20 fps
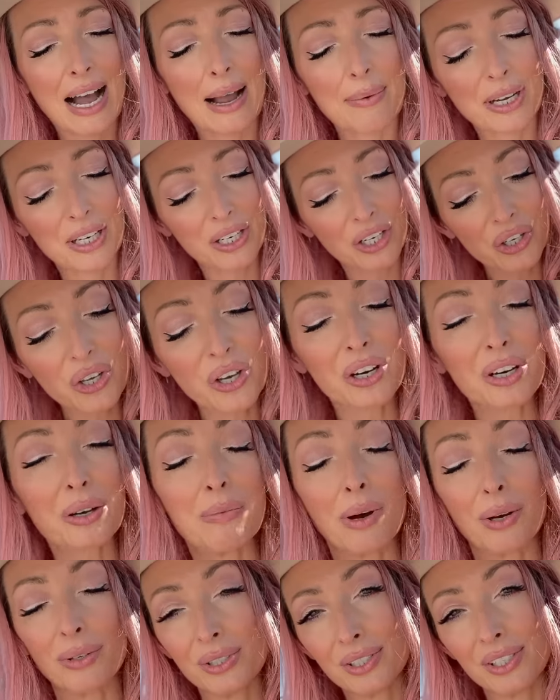I'm gonna cook
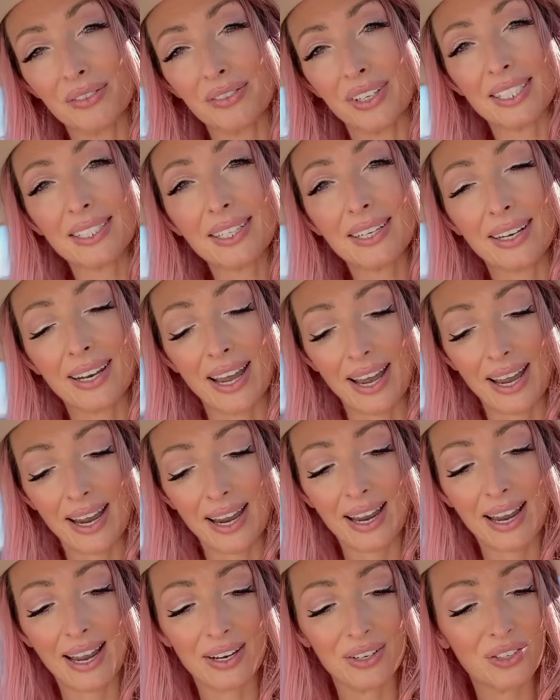most of it
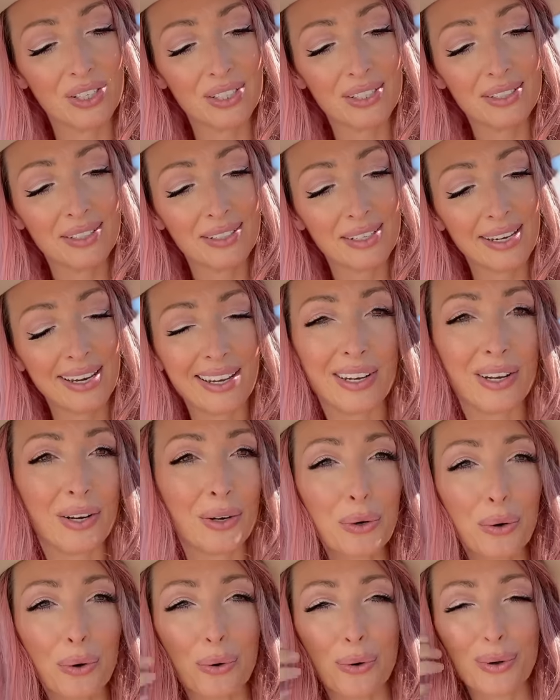today and just eat it
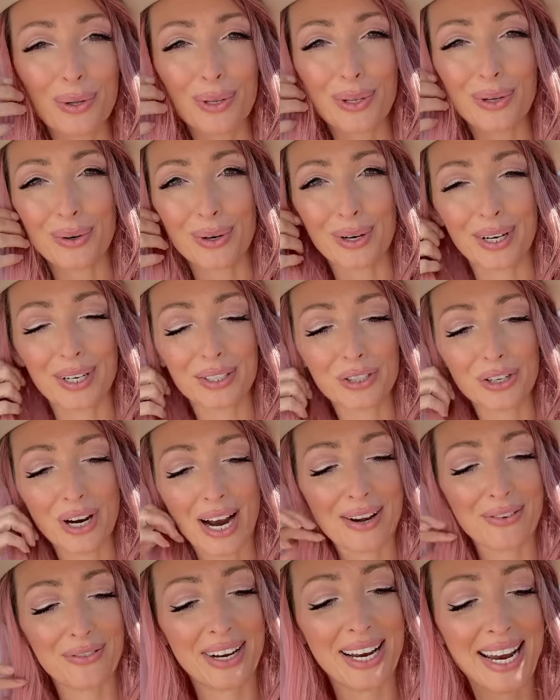cold or try
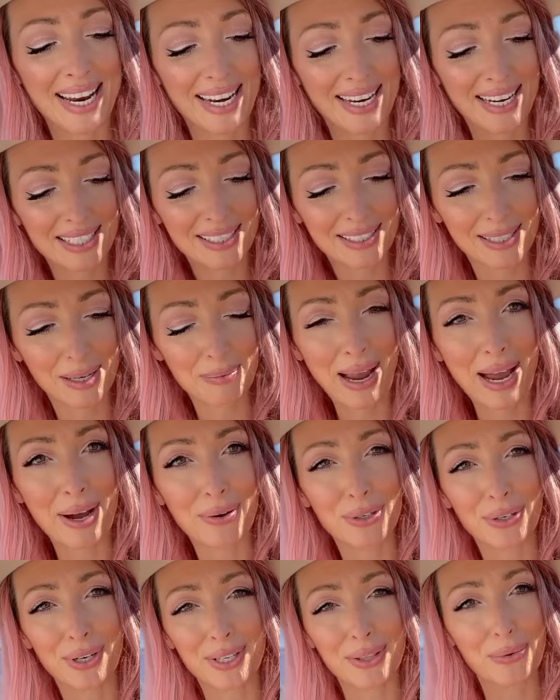and reheat it somehow
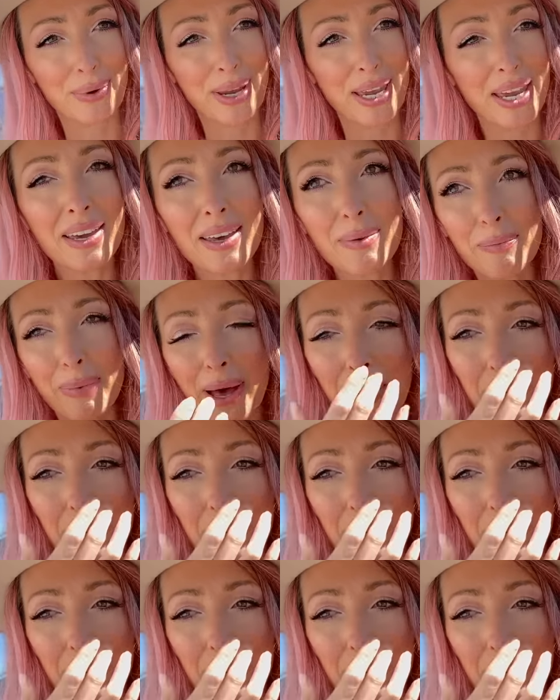during the week. But